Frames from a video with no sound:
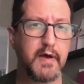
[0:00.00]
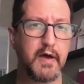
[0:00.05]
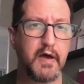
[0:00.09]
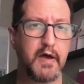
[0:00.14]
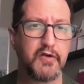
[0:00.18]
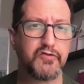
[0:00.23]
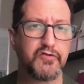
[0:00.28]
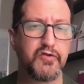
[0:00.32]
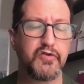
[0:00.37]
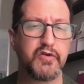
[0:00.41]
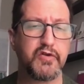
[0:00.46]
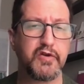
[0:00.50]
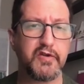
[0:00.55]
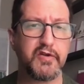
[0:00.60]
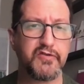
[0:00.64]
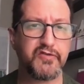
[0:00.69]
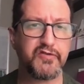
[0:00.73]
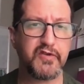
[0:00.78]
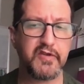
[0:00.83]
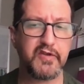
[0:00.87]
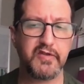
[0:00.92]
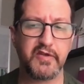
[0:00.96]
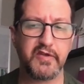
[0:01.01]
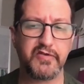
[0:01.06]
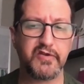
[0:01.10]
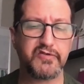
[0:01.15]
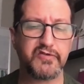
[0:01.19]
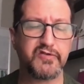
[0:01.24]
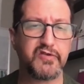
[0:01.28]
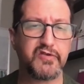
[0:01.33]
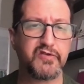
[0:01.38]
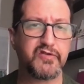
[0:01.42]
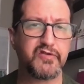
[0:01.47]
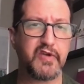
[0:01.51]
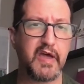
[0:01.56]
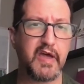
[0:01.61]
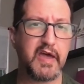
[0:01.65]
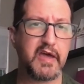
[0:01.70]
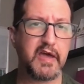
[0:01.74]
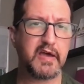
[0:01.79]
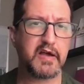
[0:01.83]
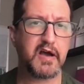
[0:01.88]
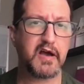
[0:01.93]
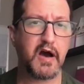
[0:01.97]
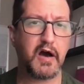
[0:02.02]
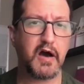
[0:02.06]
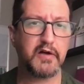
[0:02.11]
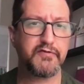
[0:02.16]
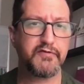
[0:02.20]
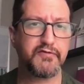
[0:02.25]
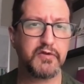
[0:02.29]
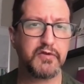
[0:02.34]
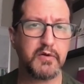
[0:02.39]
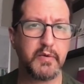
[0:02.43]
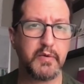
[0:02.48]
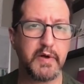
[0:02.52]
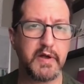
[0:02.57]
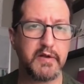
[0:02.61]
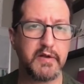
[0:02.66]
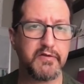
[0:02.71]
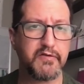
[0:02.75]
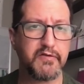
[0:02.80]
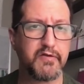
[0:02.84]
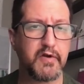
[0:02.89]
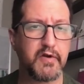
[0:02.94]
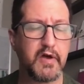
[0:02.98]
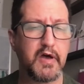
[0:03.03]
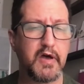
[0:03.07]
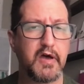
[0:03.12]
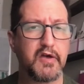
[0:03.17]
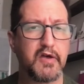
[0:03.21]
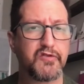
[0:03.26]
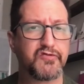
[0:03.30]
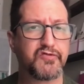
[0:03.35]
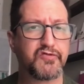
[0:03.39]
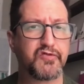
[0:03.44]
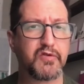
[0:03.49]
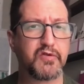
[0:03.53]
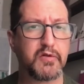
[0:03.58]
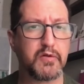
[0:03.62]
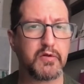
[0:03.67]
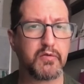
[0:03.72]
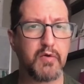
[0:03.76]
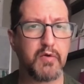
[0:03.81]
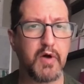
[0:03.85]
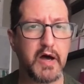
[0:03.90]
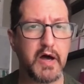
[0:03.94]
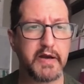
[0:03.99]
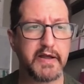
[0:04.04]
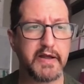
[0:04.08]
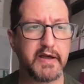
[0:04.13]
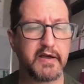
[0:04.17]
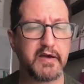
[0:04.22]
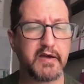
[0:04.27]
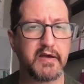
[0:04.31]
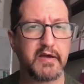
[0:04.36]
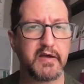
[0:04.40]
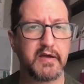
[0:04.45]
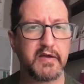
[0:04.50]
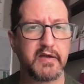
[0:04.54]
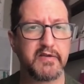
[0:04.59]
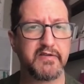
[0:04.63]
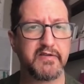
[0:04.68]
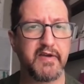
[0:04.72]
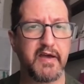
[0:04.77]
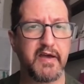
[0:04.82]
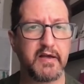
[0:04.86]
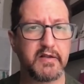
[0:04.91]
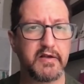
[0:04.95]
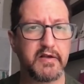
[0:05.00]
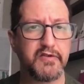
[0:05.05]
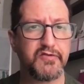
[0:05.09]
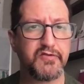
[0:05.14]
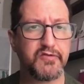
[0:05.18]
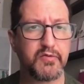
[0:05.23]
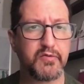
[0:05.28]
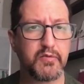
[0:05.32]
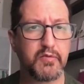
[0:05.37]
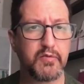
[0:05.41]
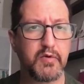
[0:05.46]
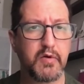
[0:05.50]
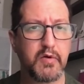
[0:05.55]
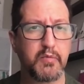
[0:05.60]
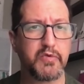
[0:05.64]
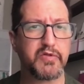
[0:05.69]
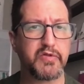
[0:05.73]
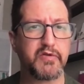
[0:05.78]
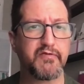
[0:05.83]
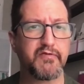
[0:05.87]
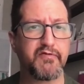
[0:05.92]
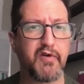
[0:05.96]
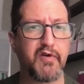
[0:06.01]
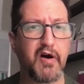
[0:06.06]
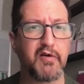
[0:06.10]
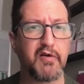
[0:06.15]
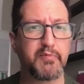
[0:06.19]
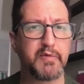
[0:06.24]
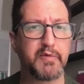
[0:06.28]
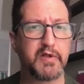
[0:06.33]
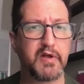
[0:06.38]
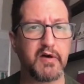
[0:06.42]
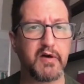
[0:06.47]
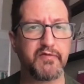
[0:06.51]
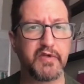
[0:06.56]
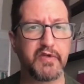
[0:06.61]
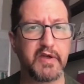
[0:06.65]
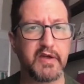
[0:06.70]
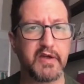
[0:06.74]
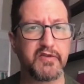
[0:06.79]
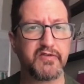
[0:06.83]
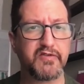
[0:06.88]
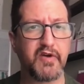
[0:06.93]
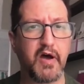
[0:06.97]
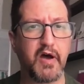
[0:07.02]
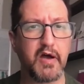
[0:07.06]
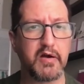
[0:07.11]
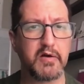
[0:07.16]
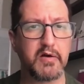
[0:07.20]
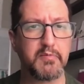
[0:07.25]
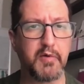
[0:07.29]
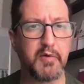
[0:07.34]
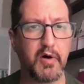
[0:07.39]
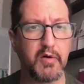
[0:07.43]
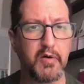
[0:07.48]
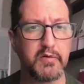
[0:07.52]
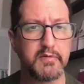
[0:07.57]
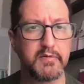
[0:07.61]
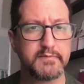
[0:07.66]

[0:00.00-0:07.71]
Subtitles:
So you can see that this is a confluent sclerotic talus with involvement of the entire bone.